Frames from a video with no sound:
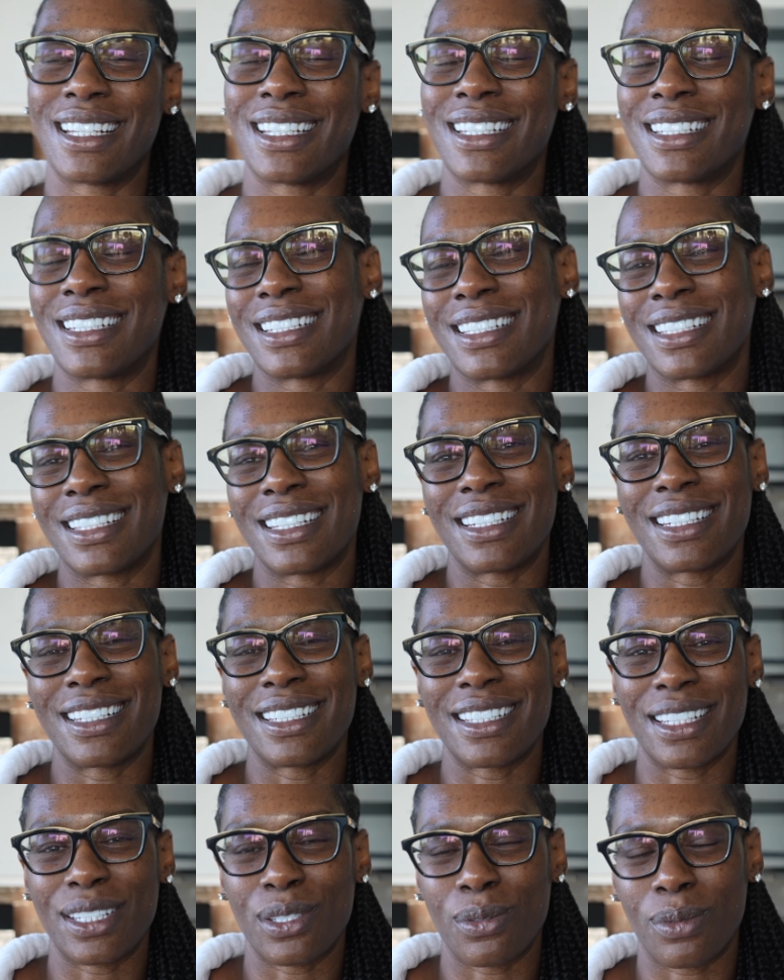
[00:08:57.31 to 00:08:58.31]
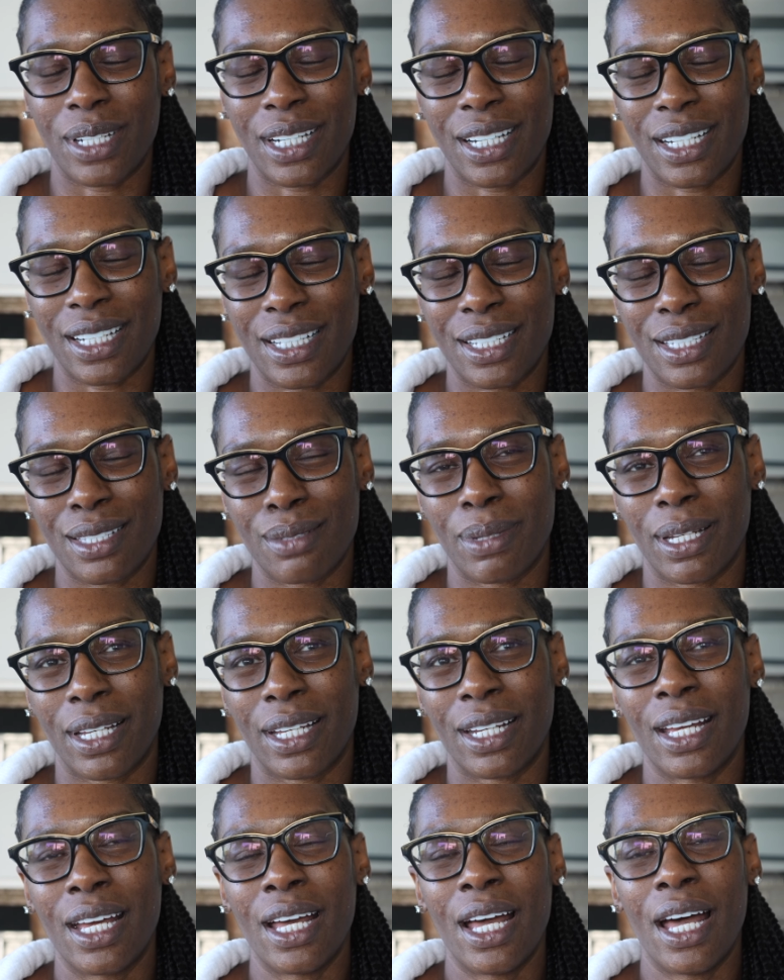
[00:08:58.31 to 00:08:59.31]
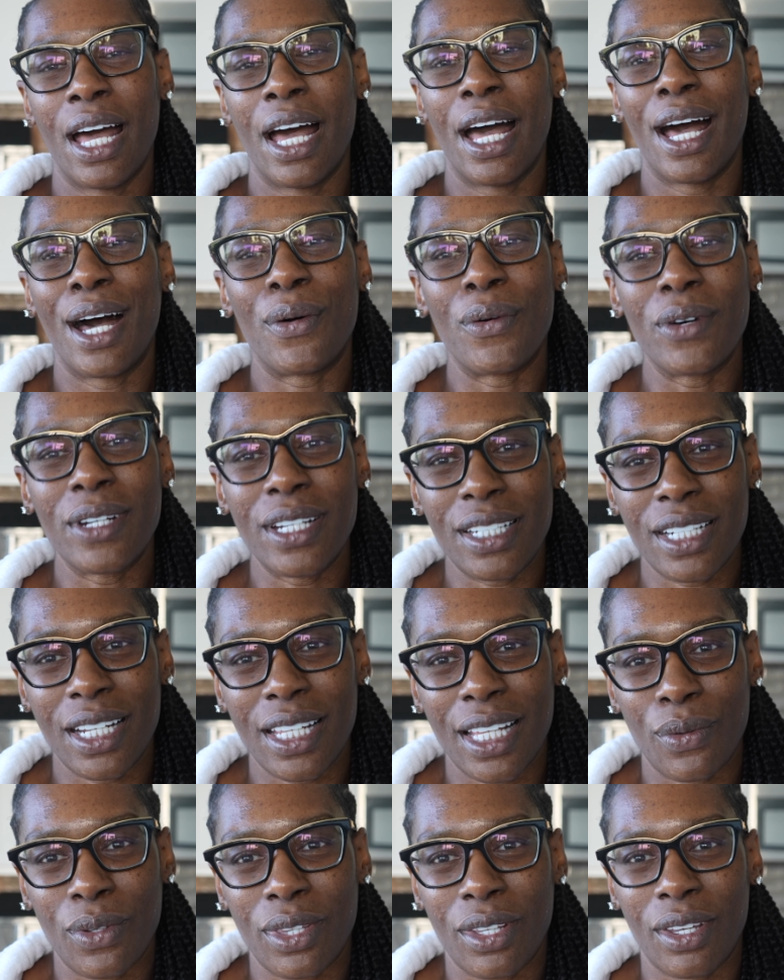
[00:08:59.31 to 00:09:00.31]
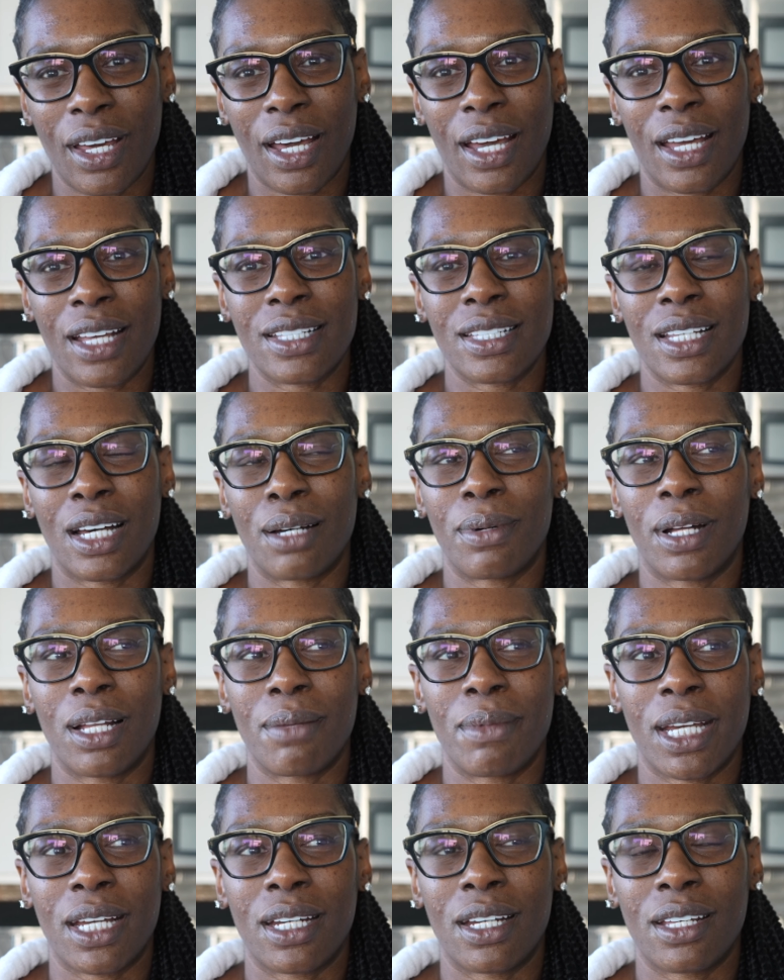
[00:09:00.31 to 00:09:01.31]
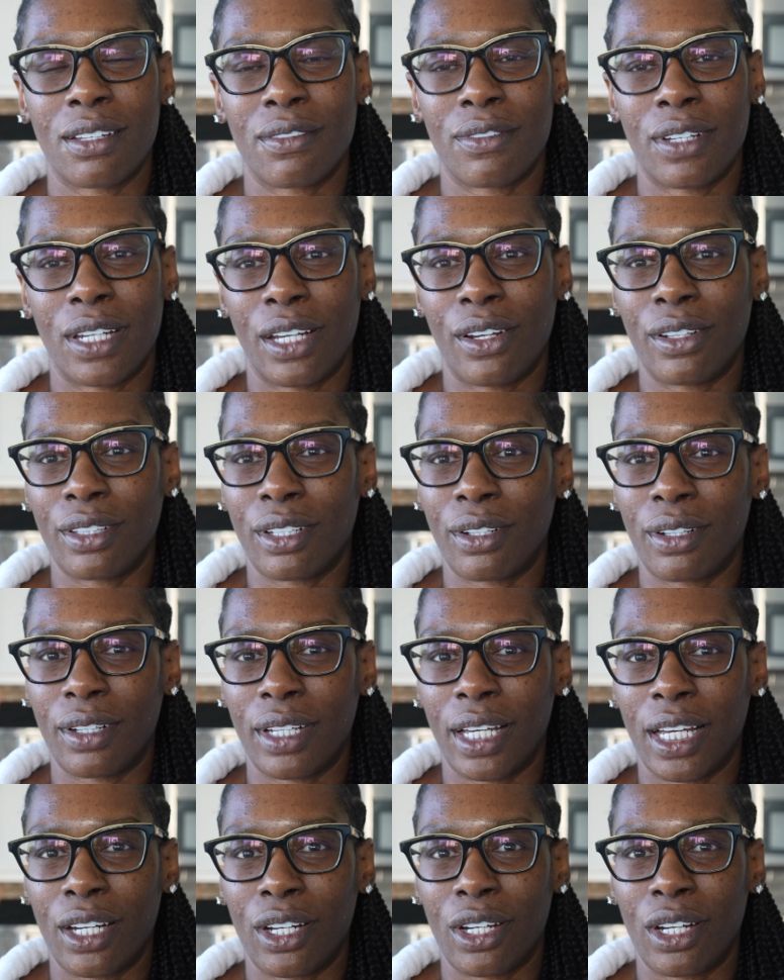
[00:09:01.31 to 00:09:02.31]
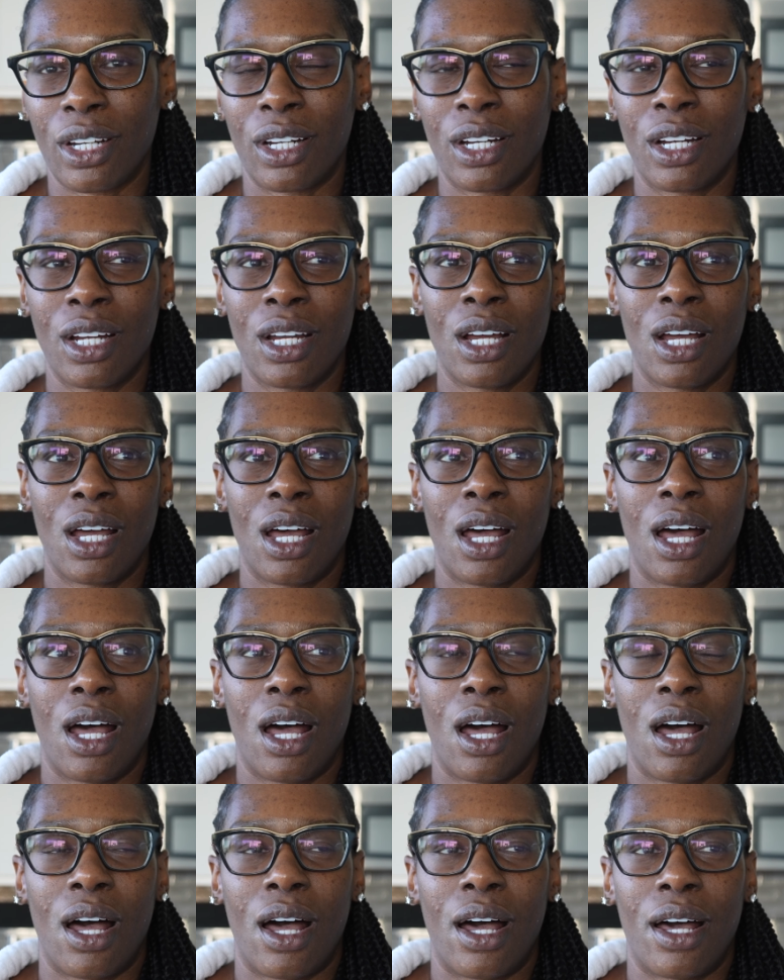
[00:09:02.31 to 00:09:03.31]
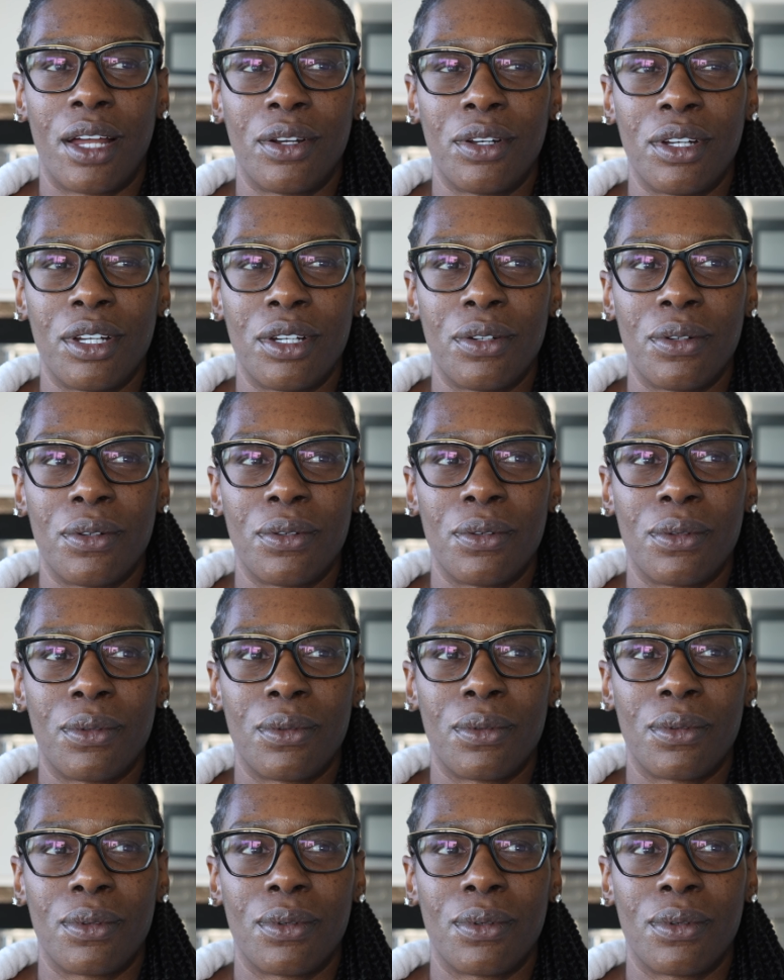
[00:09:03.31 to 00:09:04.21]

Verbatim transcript: It's just, it just is what it is. But I wanted to share that with you guys. I'll probably make another video a little later. I don't know.